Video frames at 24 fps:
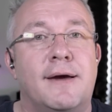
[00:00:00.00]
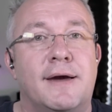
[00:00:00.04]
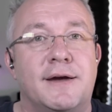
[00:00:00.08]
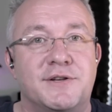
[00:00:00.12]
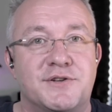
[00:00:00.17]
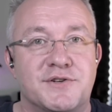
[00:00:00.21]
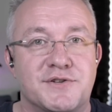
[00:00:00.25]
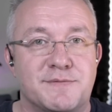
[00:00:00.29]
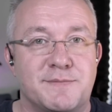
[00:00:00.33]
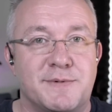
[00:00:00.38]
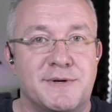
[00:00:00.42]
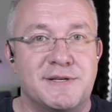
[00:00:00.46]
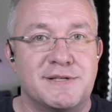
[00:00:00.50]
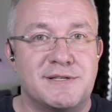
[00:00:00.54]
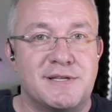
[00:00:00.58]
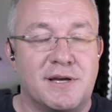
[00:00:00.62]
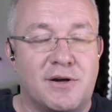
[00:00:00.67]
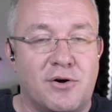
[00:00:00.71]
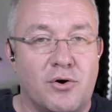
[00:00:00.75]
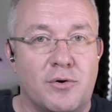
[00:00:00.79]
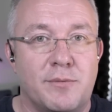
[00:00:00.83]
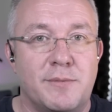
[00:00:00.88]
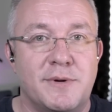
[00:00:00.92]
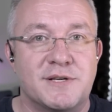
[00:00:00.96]
It just means the
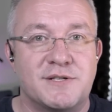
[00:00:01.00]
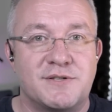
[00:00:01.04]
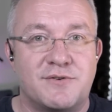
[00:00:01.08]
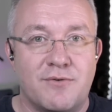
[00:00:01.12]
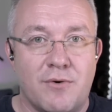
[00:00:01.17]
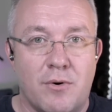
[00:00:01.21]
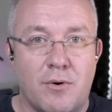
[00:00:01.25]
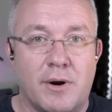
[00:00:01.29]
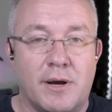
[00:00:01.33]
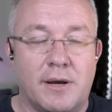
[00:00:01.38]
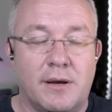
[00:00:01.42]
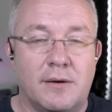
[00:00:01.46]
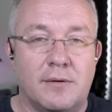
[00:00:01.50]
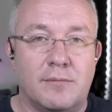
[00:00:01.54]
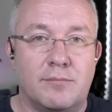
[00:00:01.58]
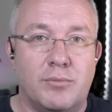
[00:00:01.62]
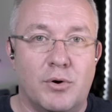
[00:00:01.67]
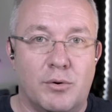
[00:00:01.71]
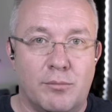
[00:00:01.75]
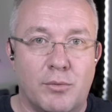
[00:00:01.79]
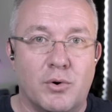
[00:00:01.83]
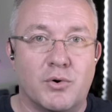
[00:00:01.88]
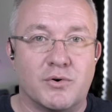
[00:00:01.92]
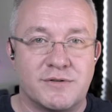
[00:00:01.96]
economy is growing,
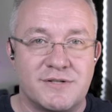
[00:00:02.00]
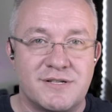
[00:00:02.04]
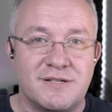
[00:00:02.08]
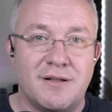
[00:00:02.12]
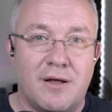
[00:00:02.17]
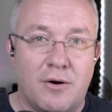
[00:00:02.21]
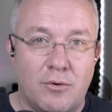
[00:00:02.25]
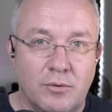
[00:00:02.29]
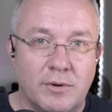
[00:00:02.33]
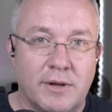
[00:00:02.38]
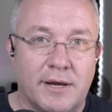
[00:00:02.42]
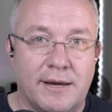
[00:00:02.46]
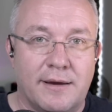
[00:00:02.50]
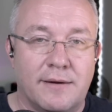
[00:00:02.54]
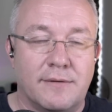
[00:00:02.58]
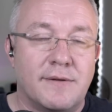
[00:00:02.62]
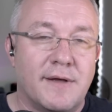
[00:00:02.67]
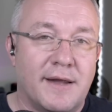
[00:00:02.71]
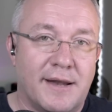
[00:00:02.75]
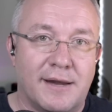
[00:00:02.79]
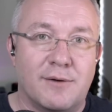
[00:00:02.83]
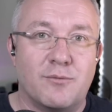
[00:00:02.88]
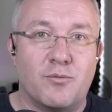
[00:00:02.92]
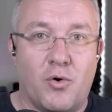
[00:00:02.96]
but more slowly
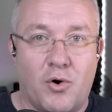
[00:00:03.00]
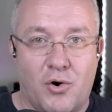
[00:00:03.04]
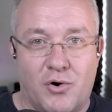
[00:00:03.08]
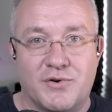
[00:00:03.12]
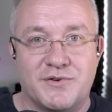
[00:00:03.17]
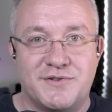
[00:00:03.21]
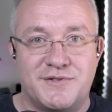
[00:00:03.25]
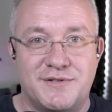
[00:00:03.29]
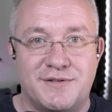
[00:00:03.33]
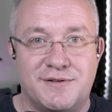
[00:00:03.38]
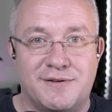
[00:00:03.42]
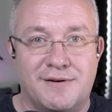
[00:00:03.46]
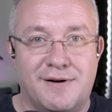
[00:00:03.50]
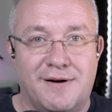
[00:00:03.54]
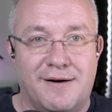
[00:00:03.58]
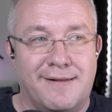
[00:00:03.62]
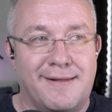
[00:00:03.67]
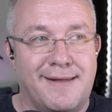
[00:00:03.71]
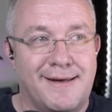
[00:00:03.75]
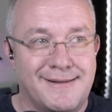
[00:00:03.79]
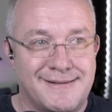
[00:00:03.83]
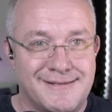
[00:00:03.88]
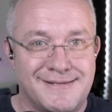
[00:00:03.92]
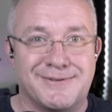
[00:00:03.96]
than it was.
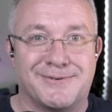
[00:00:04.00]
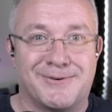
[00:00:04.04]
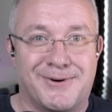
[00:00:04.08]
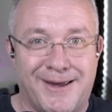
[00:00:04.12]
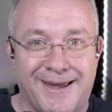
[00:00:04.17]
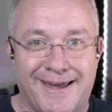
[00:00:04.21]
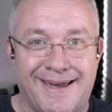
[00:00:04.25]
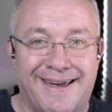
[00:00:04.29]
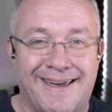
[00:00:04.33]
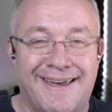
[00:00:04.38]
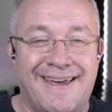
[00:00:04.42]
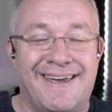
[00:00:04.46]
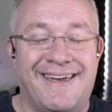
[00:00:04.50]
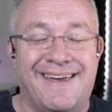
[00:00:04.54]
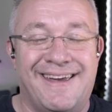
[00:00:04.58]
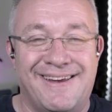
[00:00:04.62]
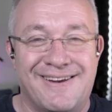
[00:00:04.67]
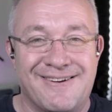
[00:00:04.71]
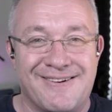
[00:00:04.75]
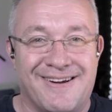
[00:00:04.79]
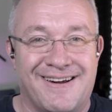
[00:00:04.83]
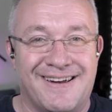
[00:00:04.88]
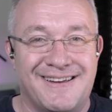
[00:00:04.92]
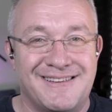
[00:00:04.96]
And that's
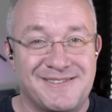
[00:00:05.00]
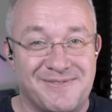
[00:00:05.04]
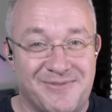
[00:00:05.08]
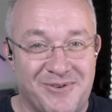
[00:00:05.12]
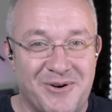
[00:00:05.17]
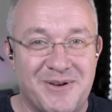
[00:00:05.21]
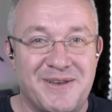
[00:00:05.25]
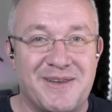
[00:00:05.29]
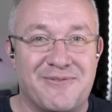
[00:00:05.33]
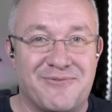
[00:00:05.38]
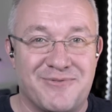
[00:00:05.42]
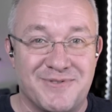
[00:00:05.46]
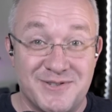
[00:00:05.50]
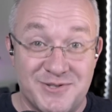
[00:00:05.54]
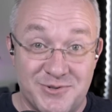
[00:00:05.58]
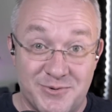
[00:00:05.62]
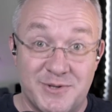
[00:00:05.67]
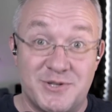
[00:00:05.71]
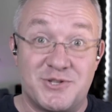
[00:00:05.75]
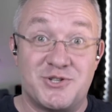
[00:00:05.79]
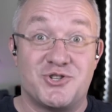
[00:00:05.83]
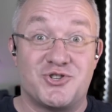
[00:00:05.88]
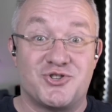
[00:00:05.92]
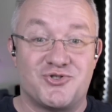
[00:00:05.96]
okay, right? It's very different to
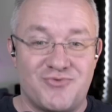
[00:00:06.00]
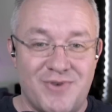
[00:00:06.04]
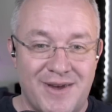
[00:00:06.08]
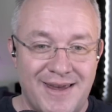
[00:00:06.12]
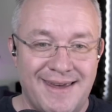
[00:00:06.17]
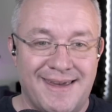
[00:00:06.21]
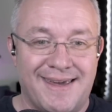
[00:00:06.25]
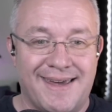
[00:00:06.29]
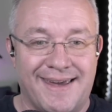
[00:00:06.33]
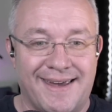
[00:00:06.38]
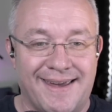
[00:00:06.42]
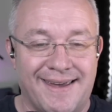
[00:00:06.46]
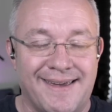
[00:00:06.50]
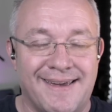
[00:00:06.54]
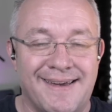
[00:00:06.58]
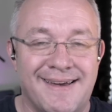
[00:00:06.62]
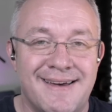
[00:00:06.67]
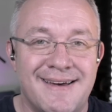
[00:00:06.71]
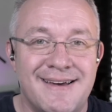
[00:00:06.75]
it shrinking.